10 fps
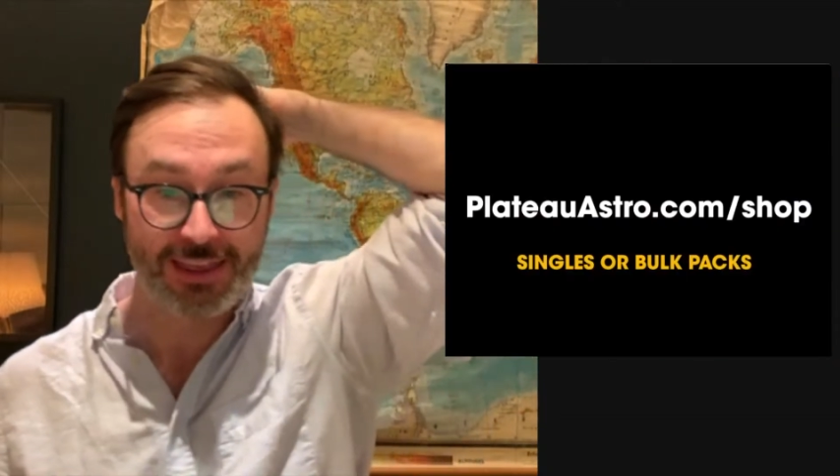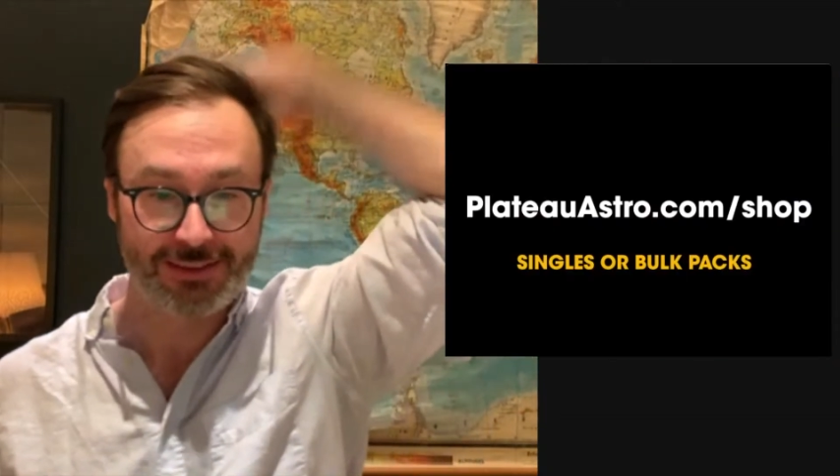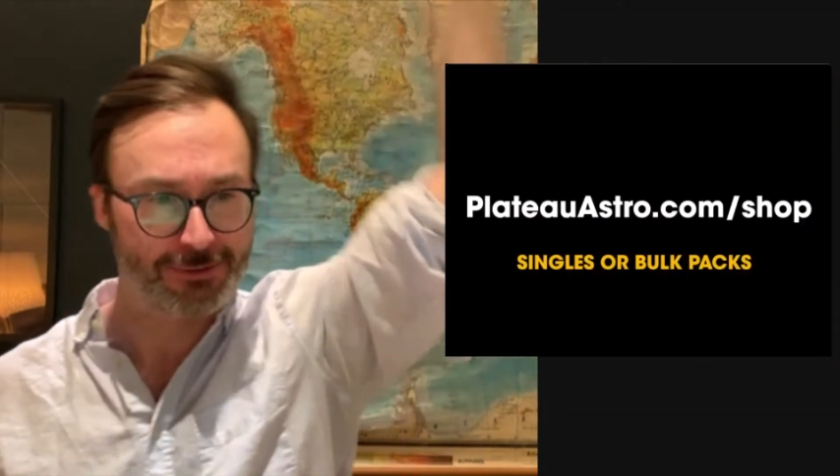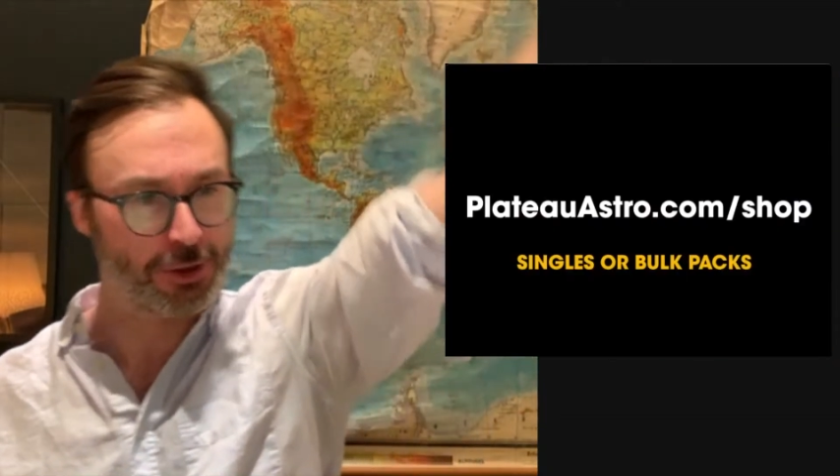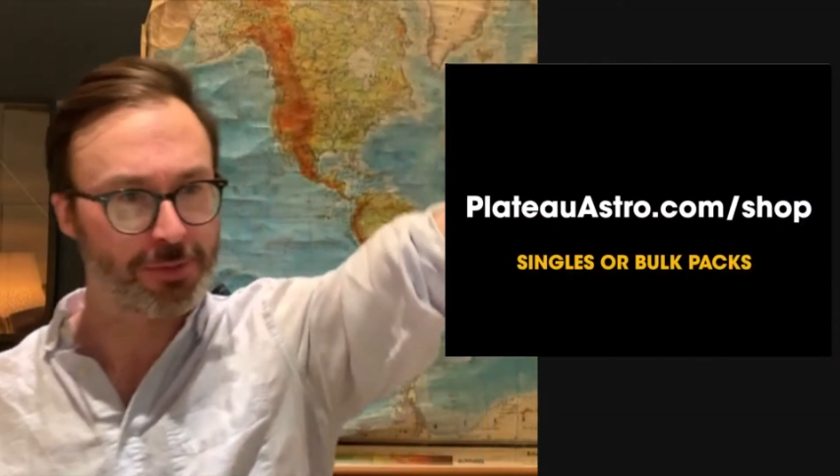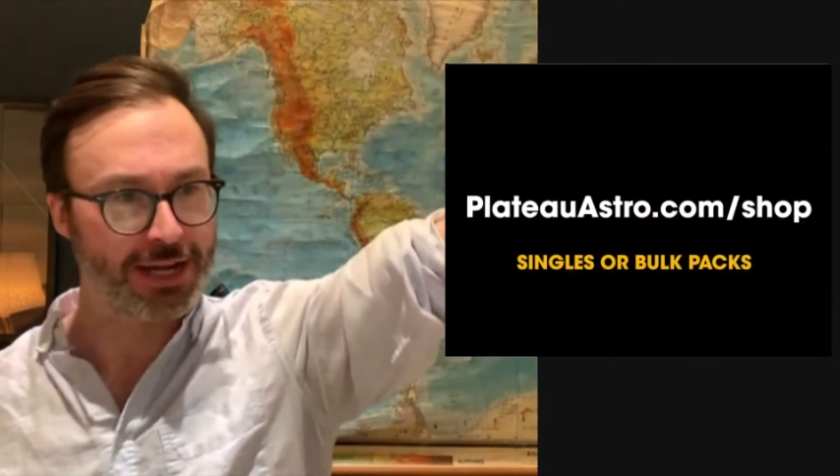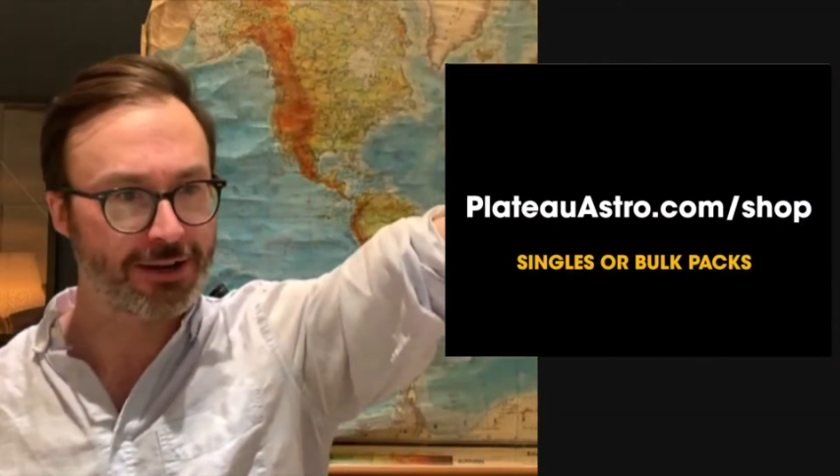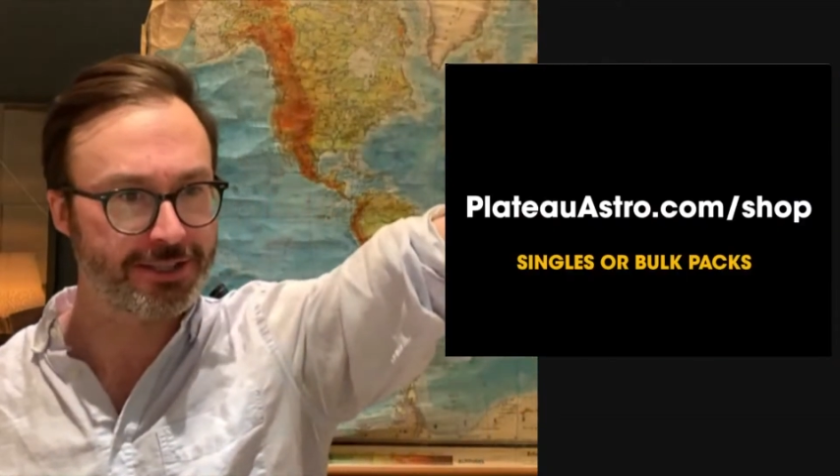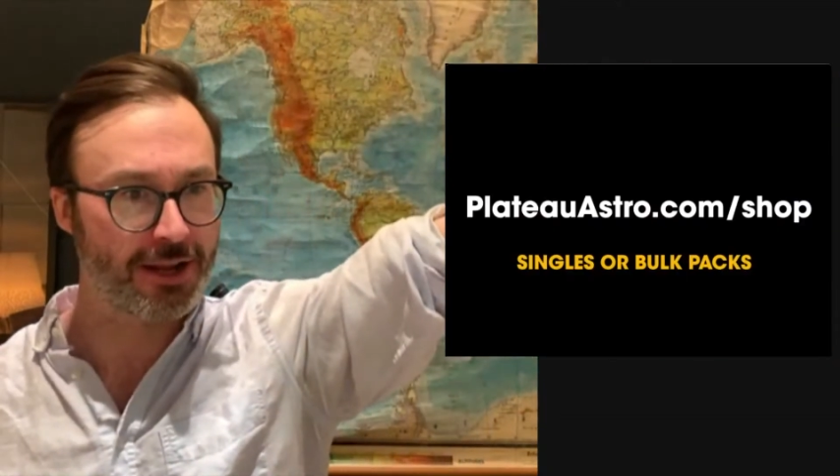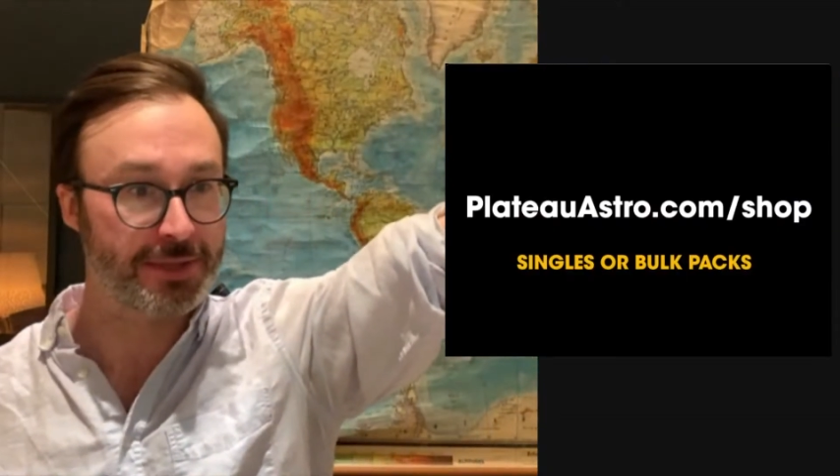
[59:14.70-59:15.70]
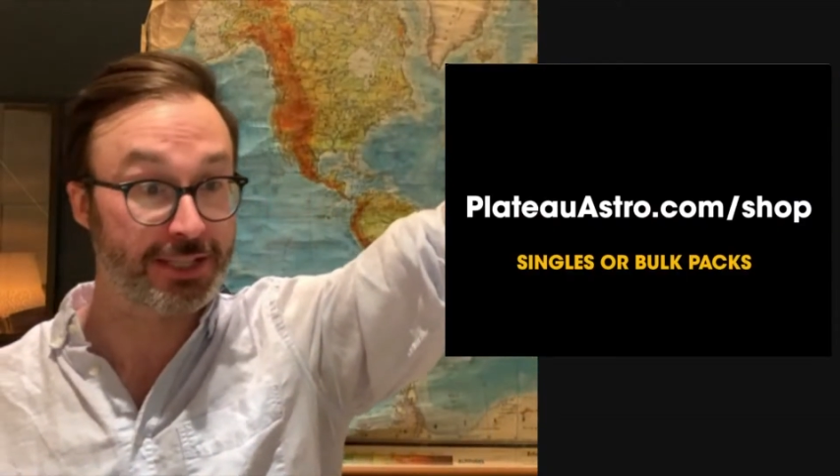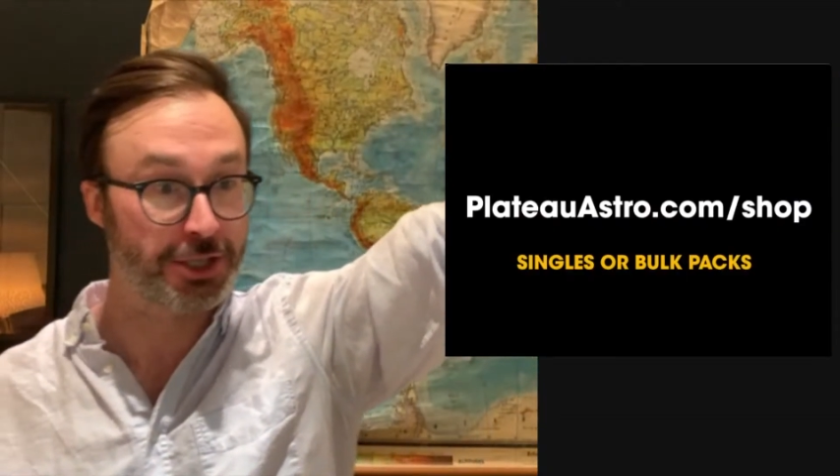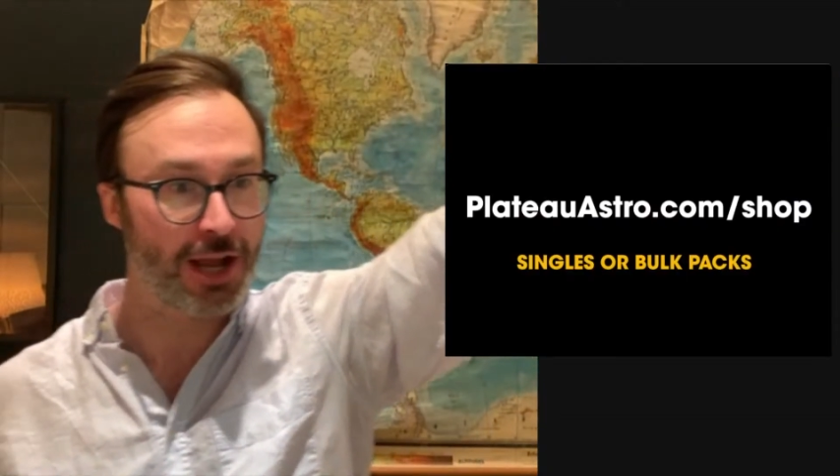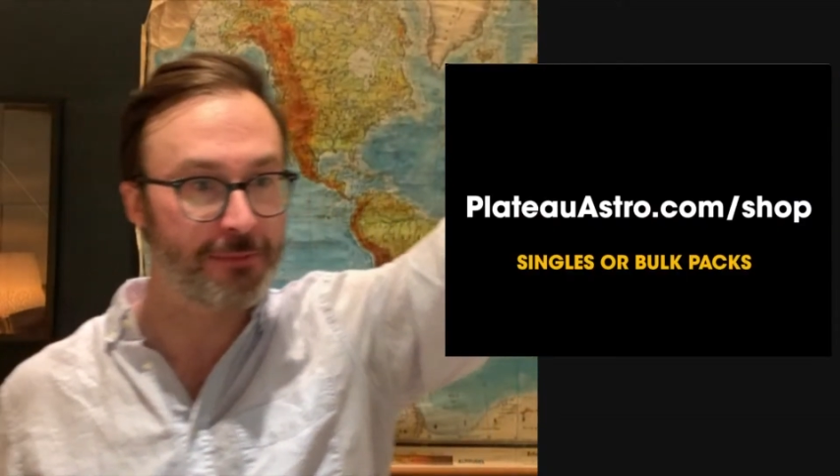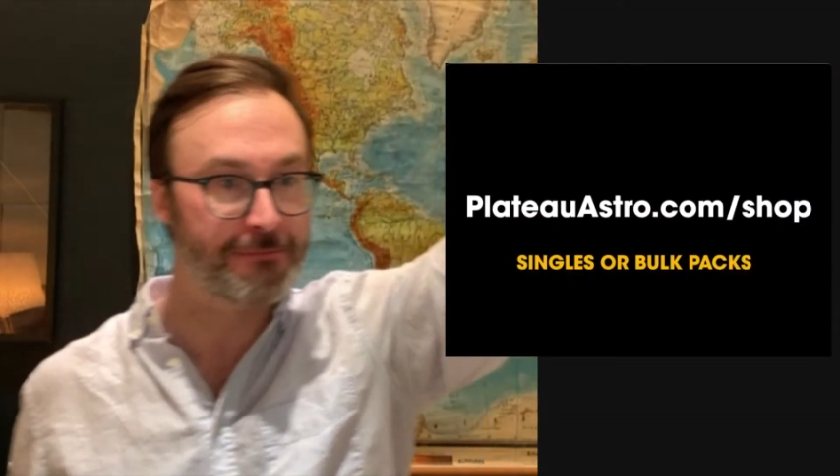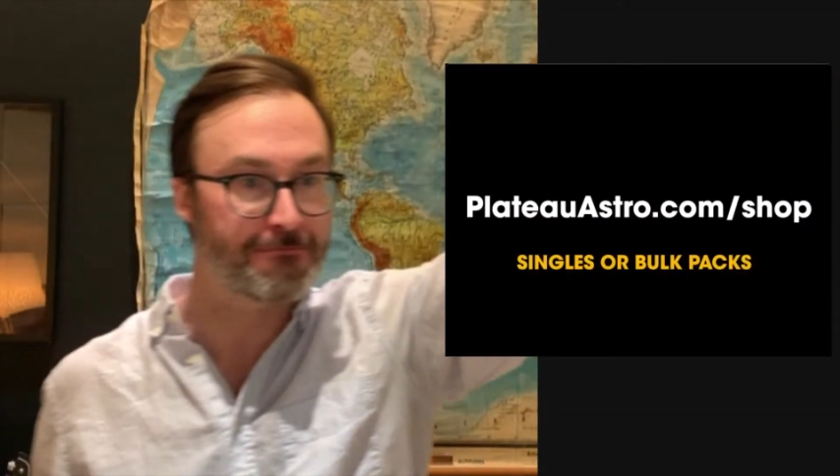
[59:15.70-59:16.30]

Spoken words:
Go to plateau.com/shop.